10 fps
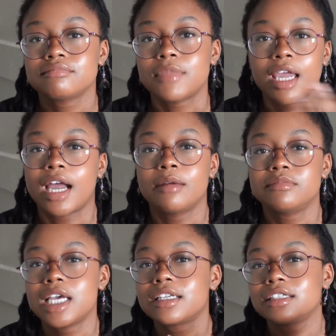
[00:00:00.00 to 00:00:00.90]
Like,
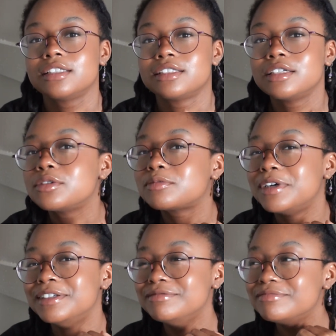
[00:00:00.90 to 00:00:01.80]
I'm technically single.
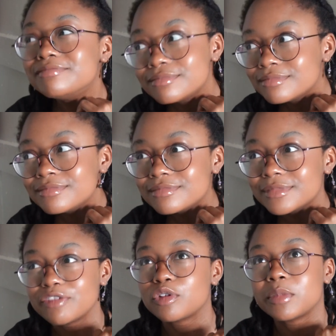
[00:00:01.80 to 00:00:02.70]

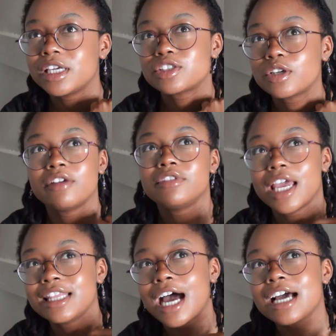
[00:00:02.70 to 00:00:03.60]
If
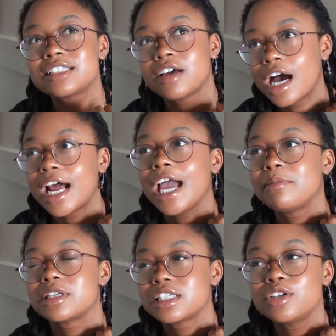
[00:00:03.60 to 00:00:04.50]
in the eyes of God, I
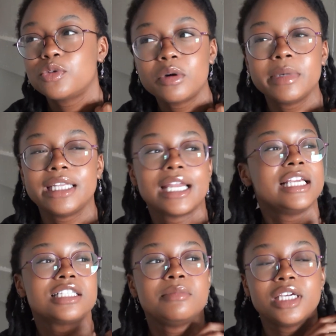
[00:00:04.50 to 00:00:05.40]
am a single woman that
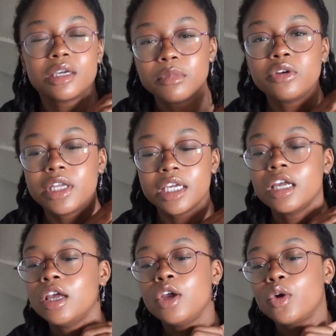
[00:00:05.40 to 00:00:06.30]
needs to be communing
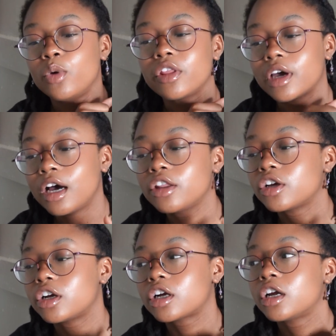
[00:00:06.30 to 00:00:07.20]
with
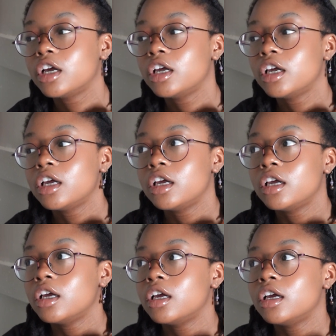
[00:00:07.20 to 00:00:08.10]
other
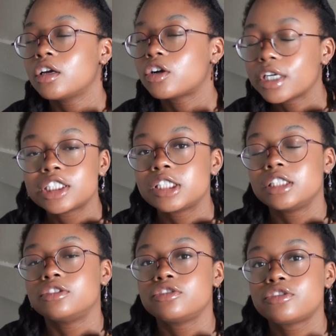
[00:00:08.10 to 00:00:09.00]

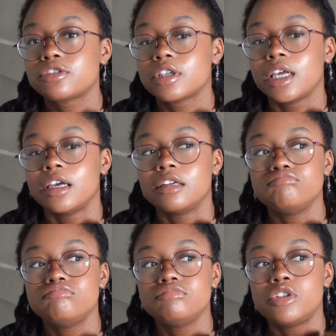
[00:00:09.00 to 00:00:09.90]
Christians
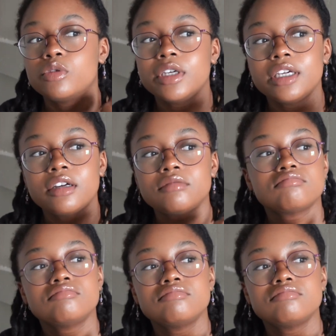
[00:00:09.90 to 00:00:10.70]
and doing